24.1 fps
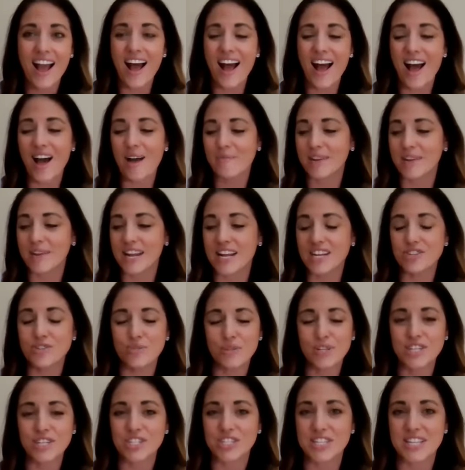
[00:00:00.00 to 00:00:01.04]
And I
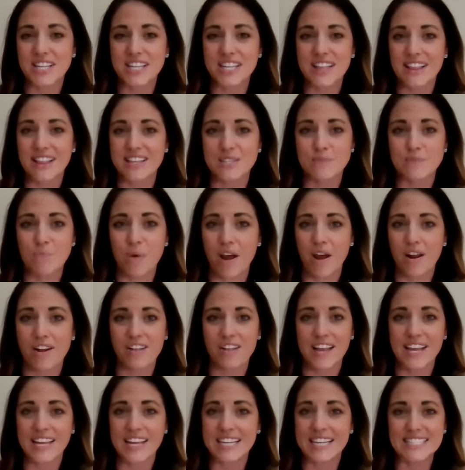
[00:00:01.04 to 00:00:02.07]
truly just think that this product
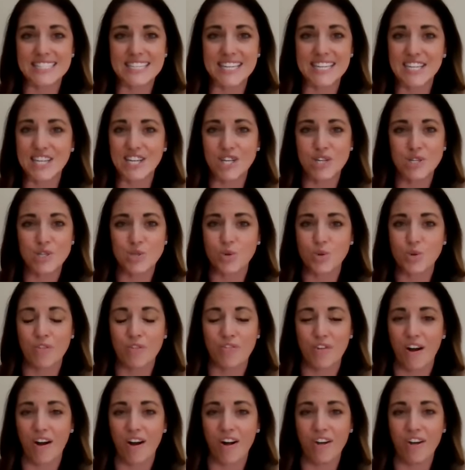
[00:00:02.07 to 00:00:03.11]
line continues to
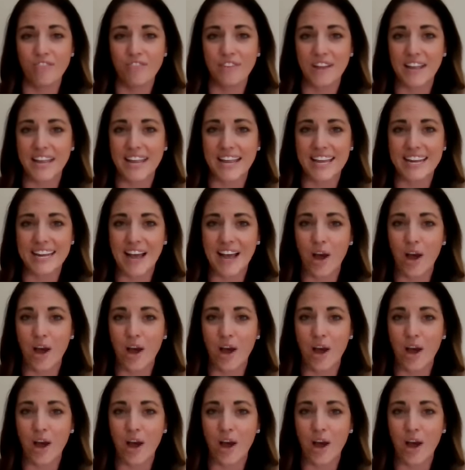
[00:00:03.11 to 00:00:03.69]
evolve and